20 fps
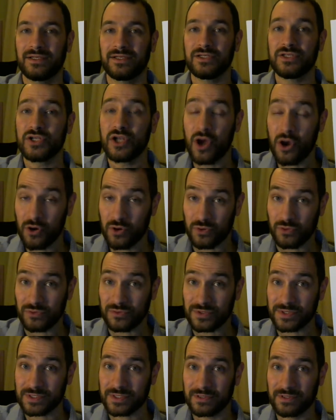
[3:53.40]

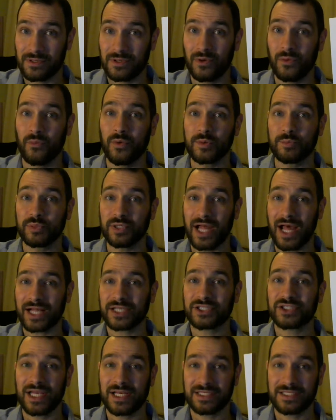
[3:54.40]
knows what
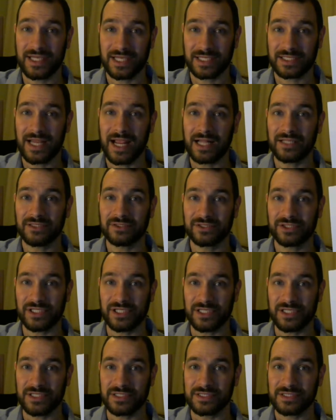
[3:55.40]
blockchain
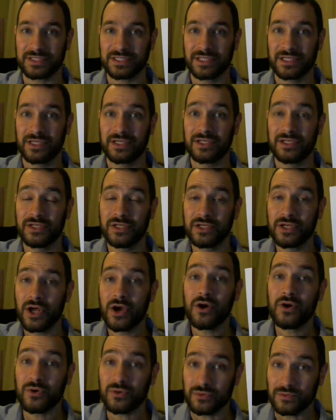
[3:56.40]
technology is,
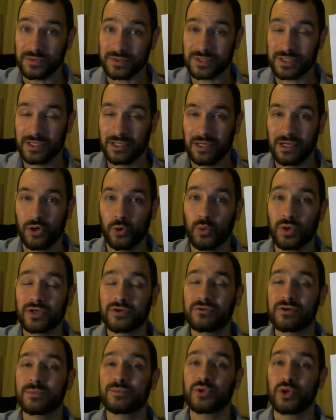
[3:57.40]
knows what
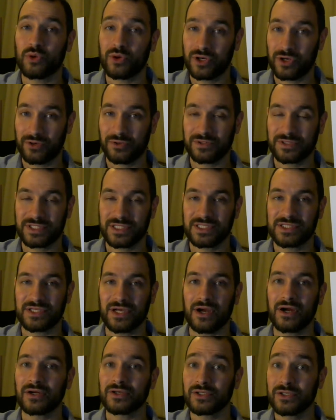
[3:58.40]
cryptocurrencies are,